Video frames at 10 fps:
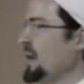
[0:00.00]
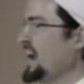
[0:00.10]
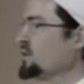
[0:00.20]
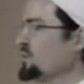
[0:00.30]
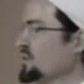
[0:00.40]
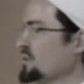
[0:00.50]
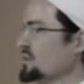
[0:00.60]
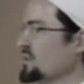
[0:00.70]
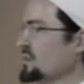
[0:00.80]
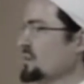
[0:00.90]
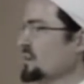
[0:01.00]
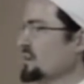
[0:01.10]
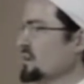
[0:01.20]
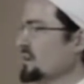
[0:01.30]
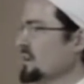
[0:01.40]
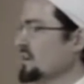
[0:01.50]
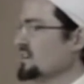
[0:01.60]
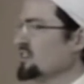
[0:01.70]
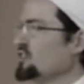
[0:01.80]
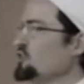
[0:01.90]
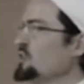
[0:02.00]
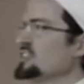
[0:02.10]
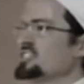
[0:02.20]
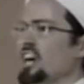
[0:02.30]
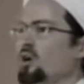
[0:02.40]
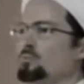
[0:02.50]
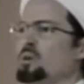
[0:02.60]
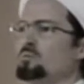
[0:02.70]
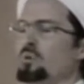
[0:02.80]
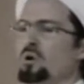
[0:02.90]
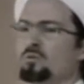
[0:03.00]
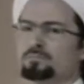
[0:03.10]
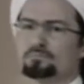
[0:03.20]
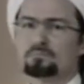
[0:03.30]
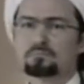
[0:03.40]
backward. You can tell people